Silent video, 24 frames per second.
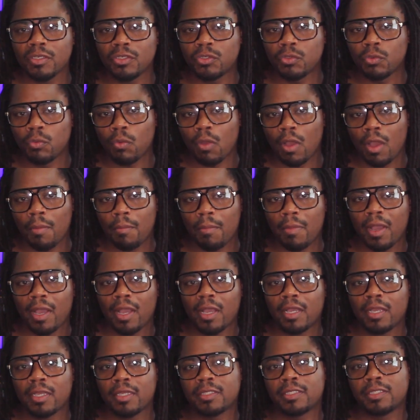to all
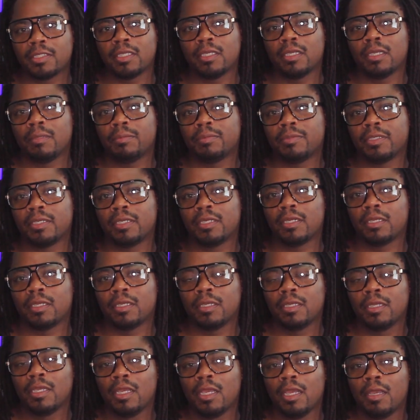my subs and uh,
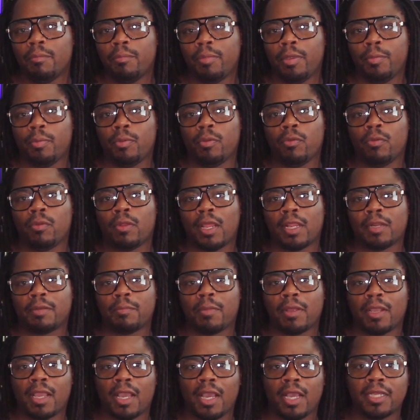people who
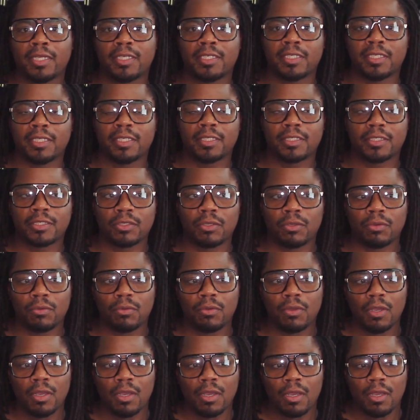like my content. So
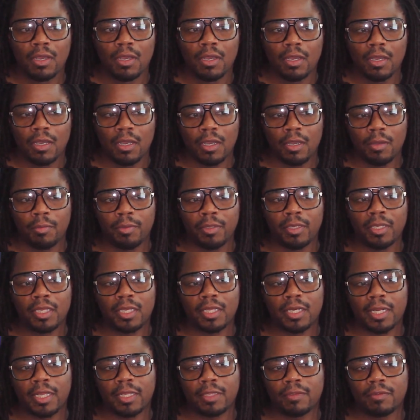uh, be
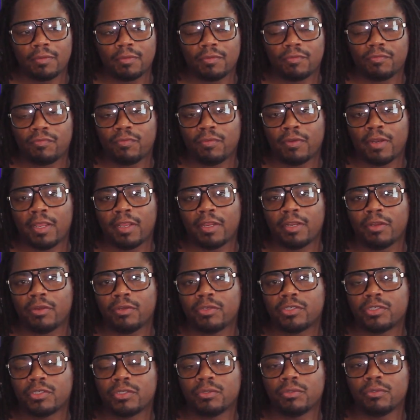looking out for that
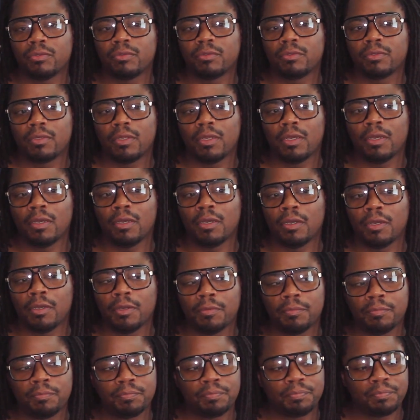here soon.
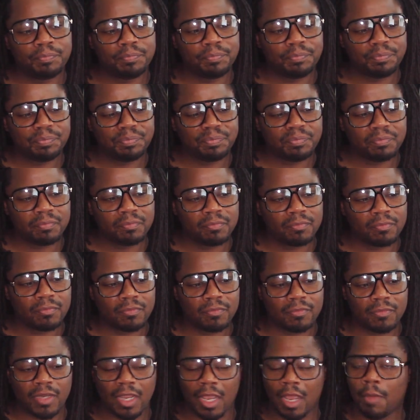Um,
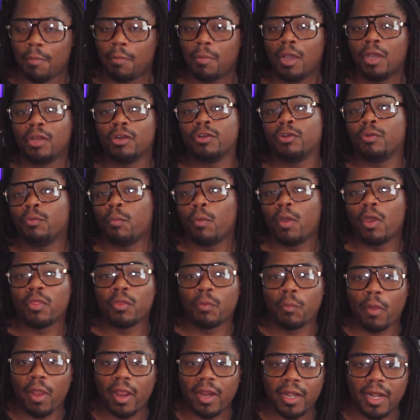I'm under the
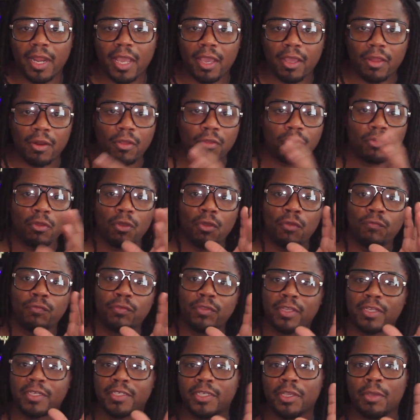weather right now. I don't know if
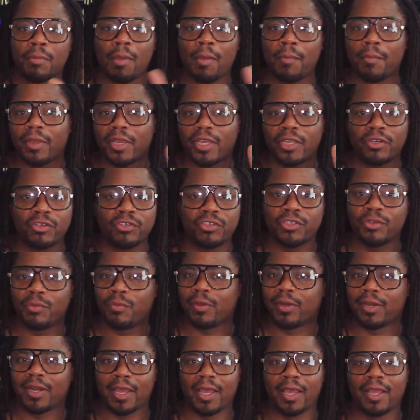you can tell by my energy or
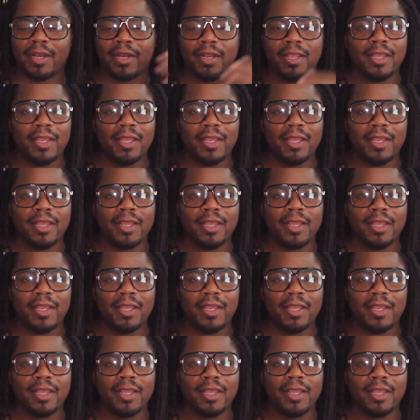whatnot.